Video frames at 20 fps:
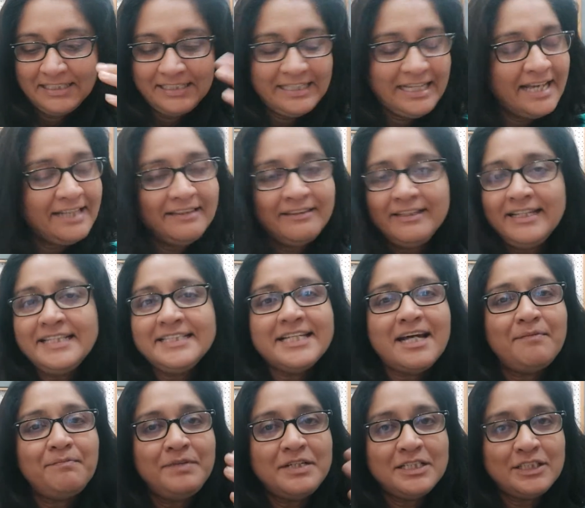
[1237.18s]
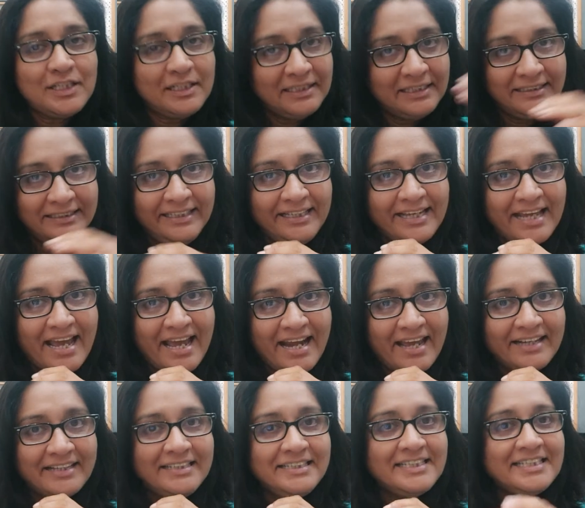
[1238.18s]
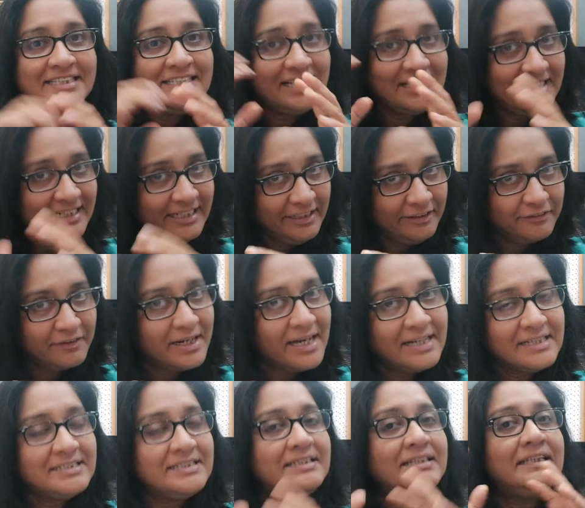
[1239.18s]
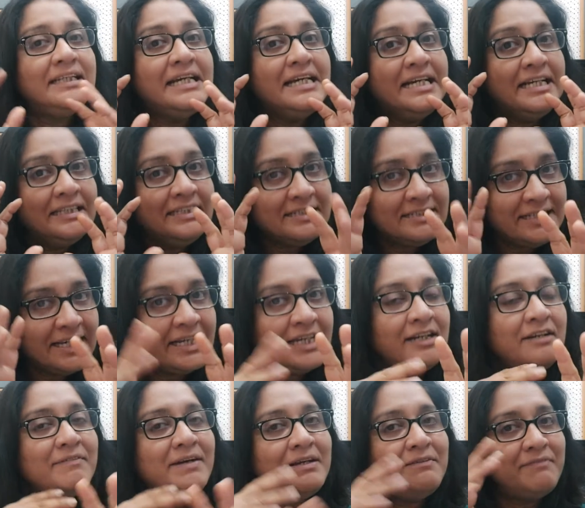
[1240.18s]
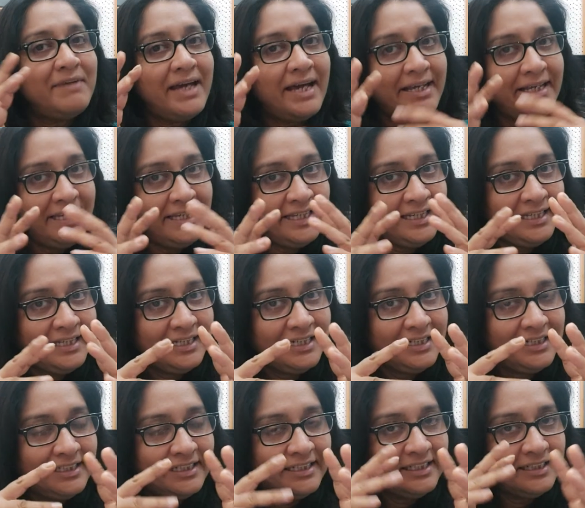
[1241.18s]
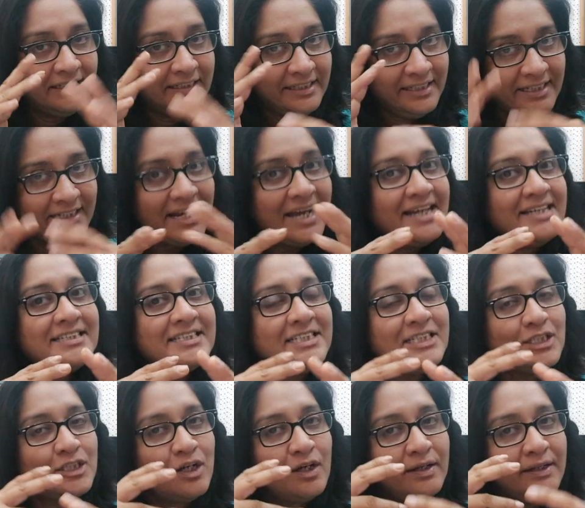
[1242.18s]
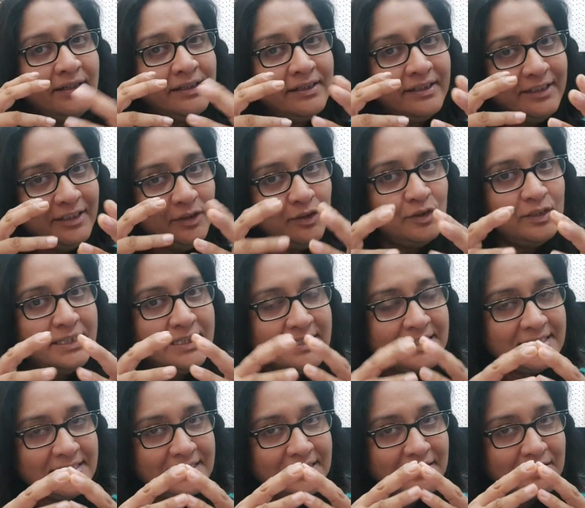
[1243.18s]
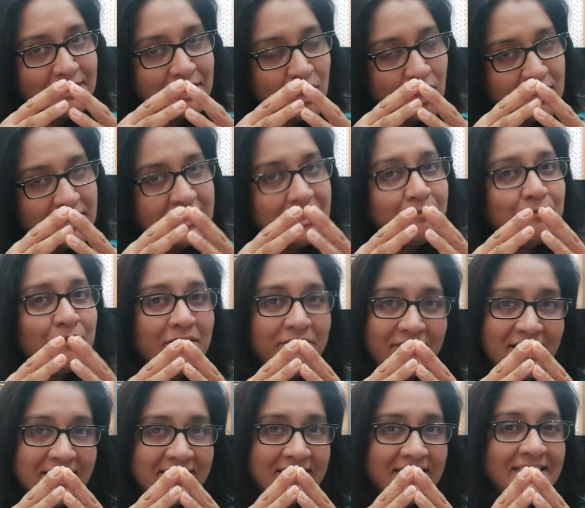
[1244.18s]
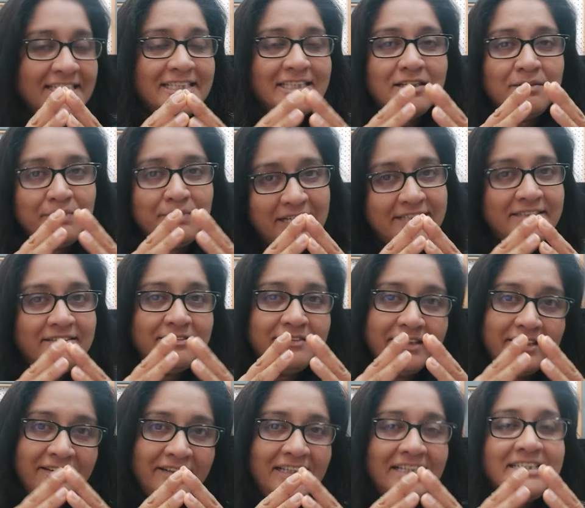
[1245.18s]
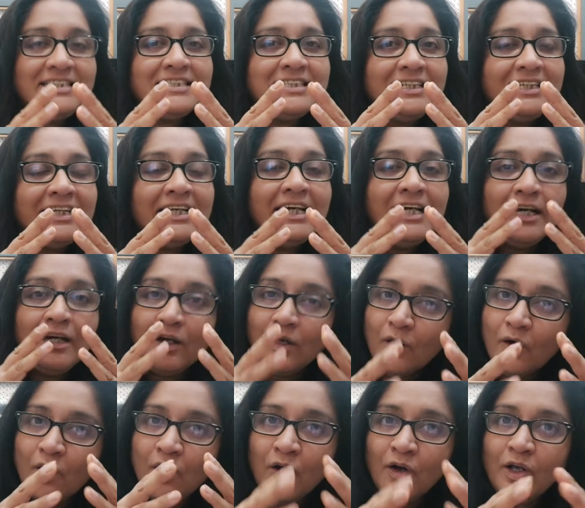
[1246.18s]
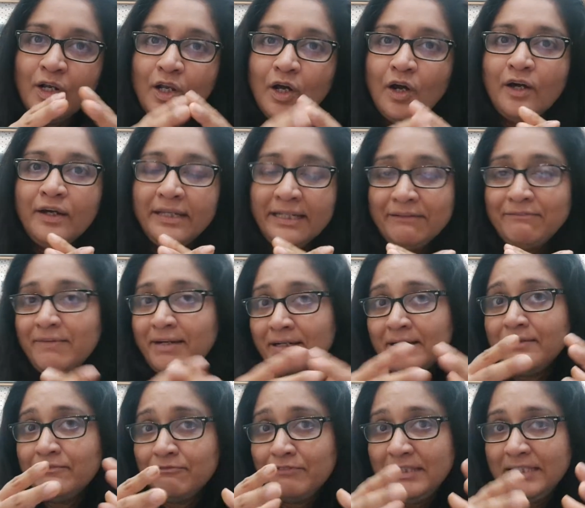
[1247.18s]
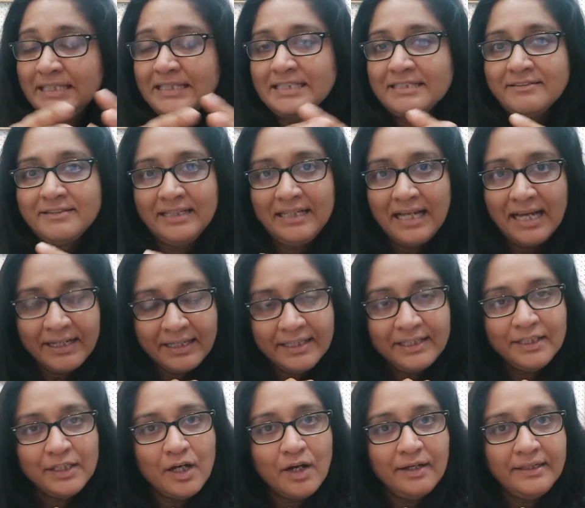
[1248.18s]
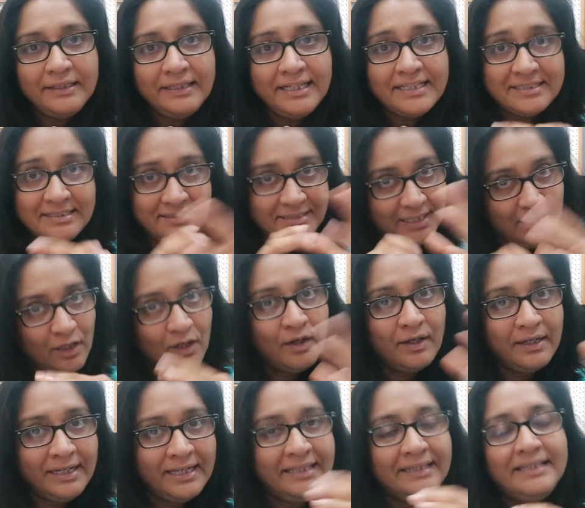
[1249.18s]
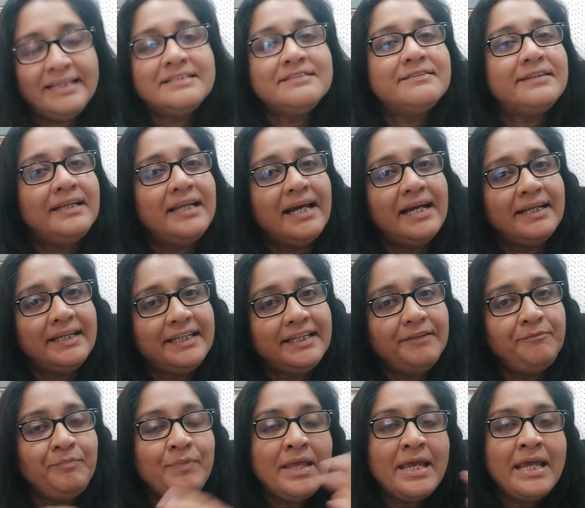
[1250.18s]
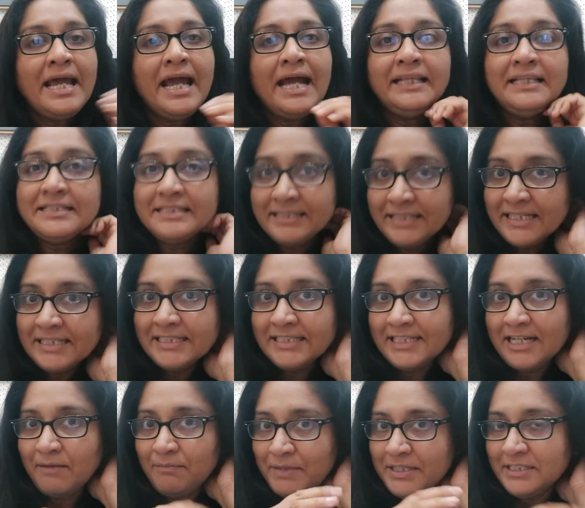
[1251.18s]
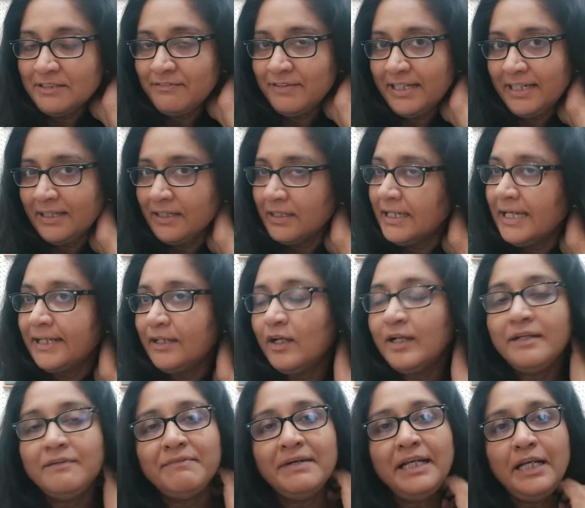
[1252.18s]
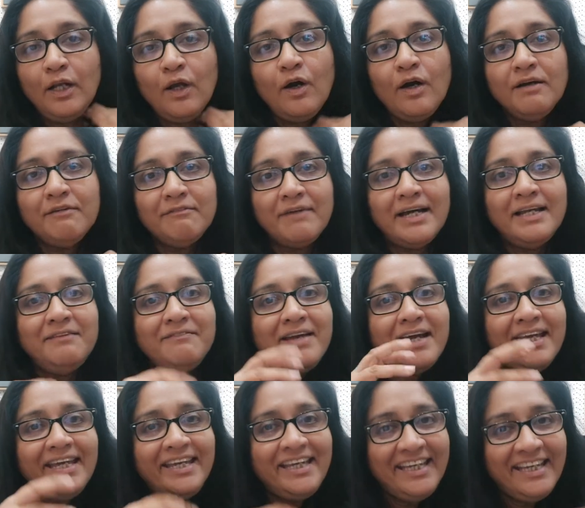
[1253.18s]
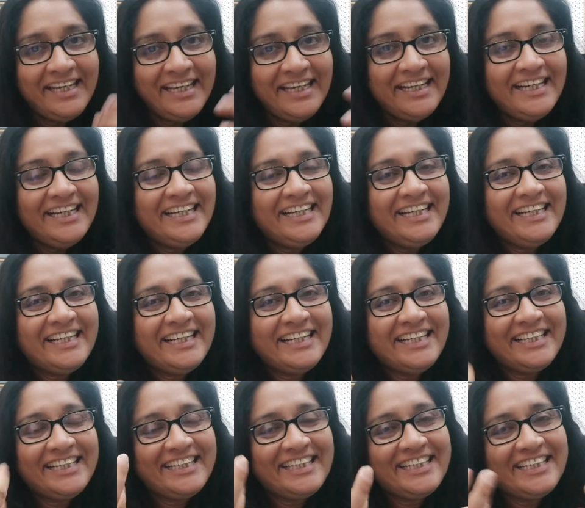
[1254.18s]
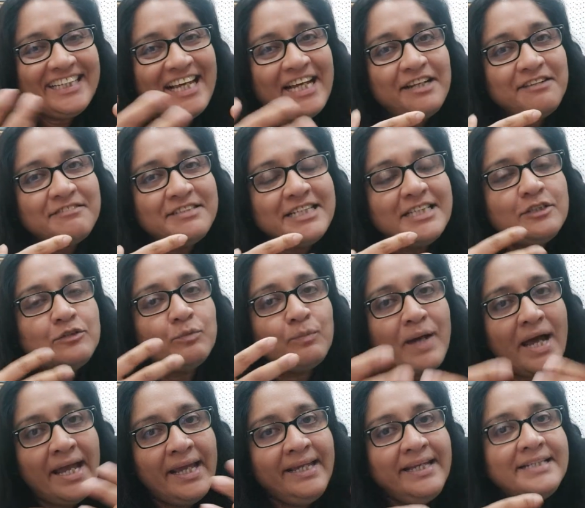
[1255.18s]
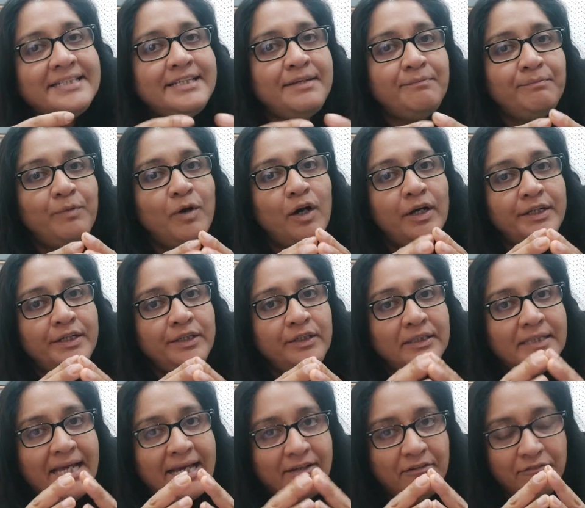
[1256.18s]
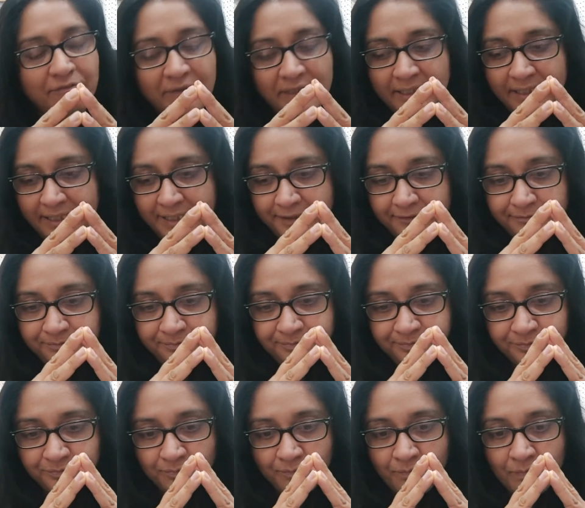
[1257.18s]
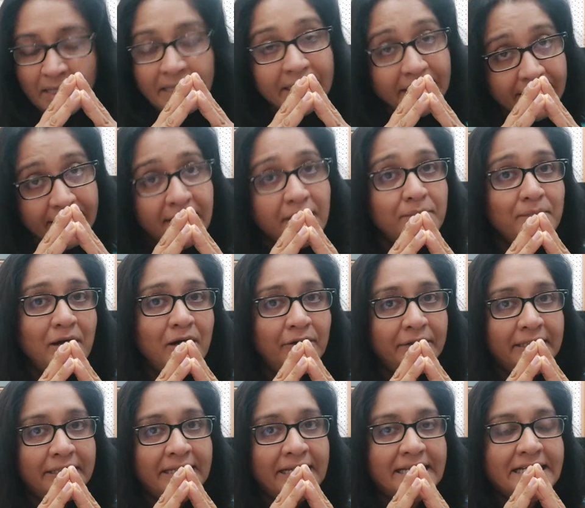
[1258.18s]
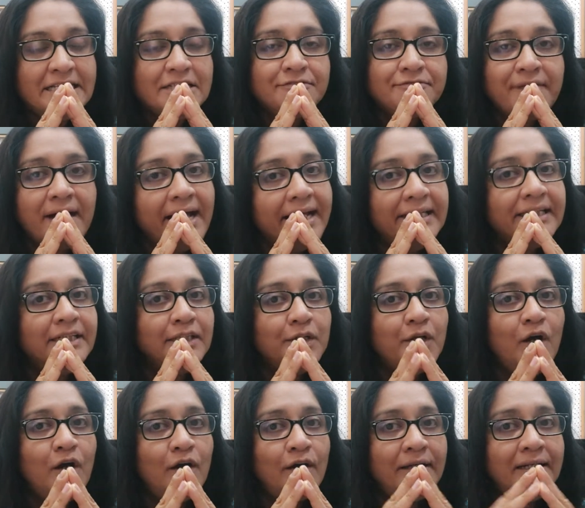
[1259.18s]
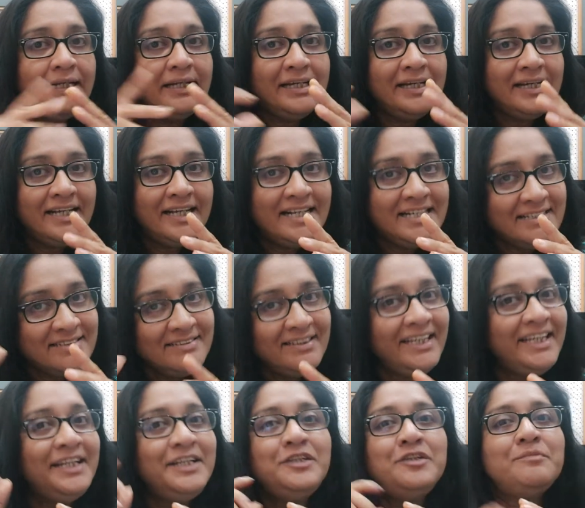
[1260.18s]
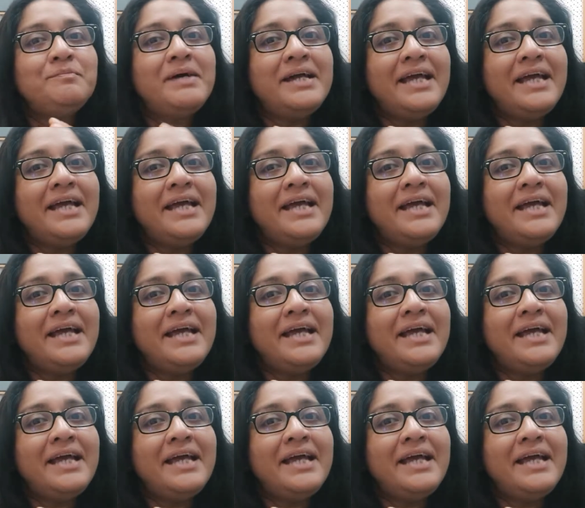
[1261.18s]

he had three chapters on the three characters. He had an introduction, the second one where he theorizes on, you know, the concept of nationalism, history, religion, all within the Sri Lankan context, Ceylon and then Sri Lanka. And the sixth chapter is a very, like, not a very long one, where he kind of says why it's important that we think about it. And his final call is linked to